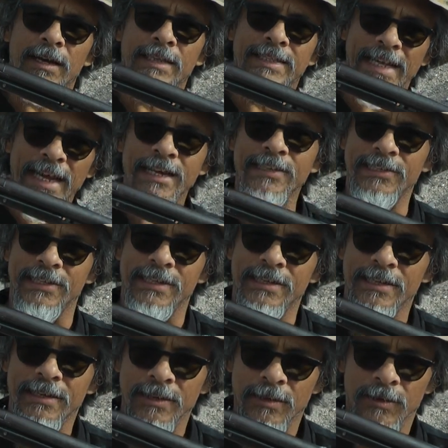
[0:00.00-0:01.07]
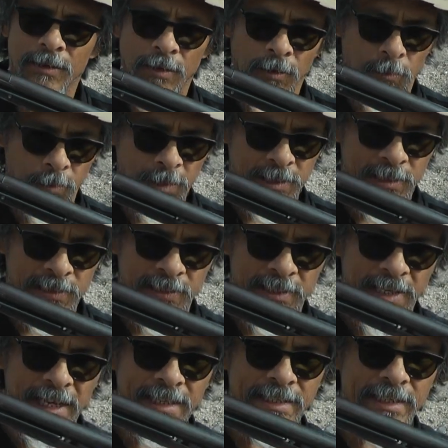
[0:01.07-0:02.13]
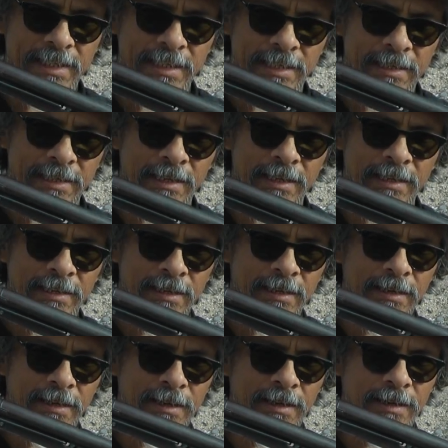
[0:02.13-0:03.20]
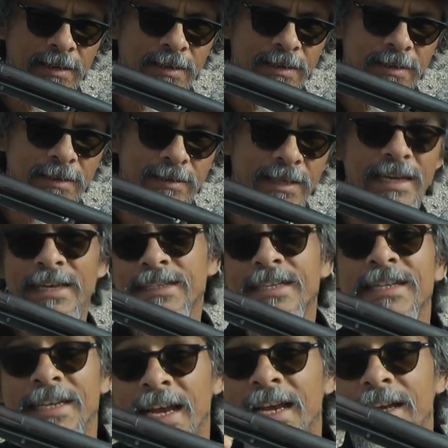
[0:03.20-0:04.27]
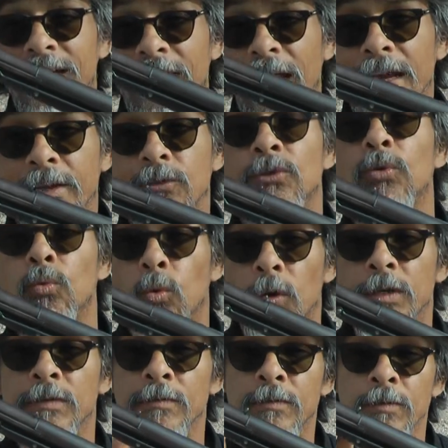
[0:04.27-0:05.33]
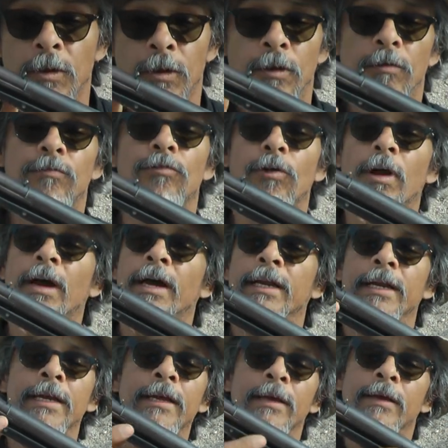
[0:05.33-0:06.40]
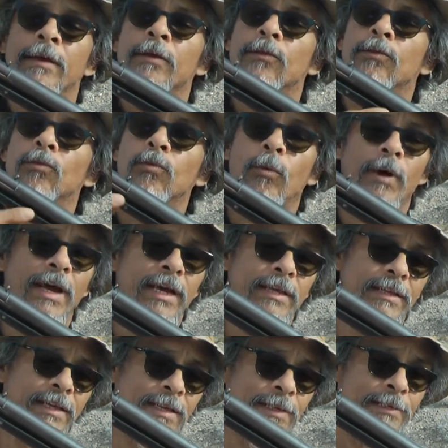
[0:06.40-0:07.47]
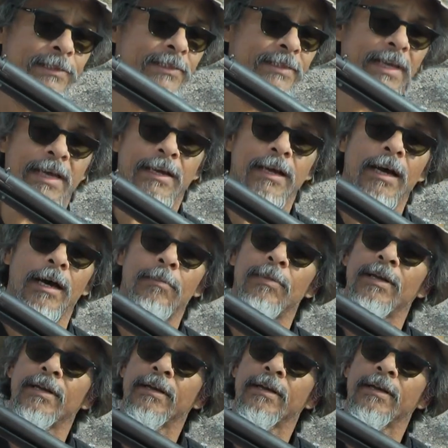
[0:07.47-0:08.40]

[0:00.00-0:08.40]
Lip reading: Daisy, which is the 1888, the wooden variety, the way that it's set up.